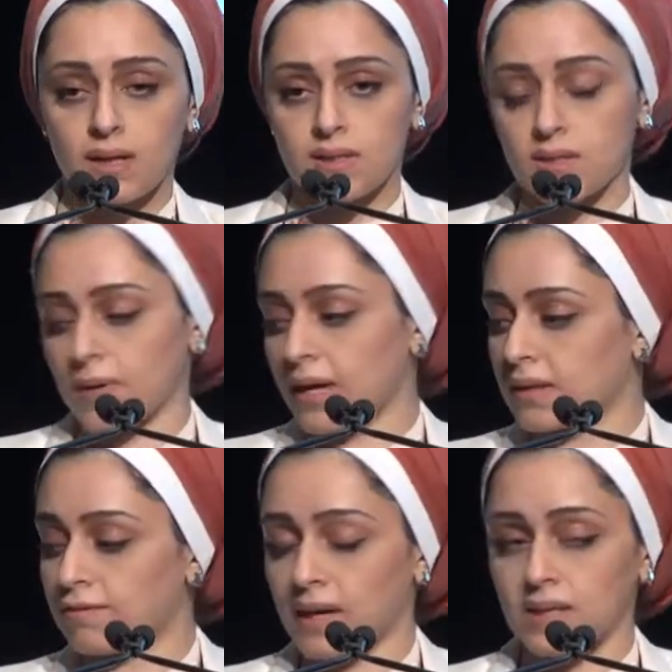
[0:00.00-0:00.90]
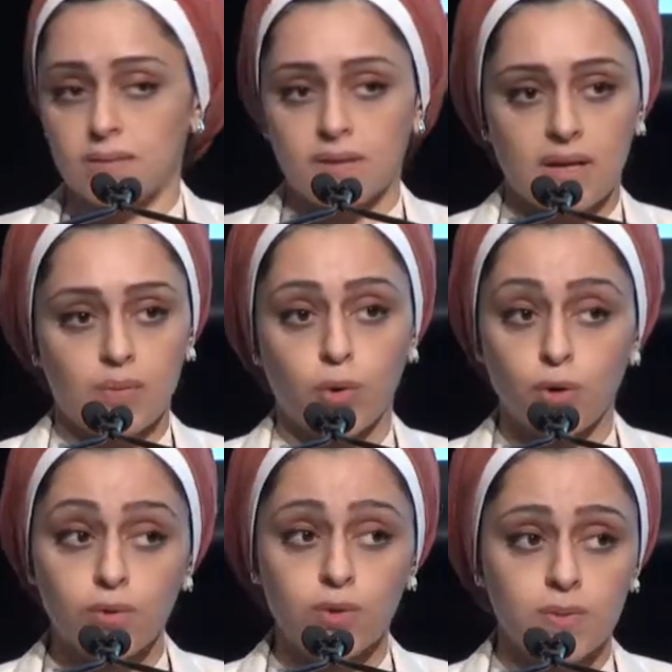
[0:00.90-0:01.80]
despite the fact that
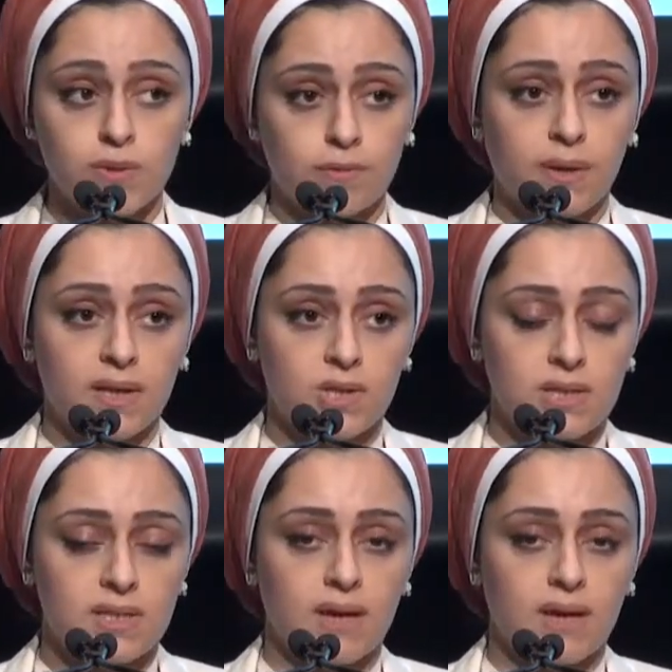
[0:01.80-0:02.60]
both groups of patients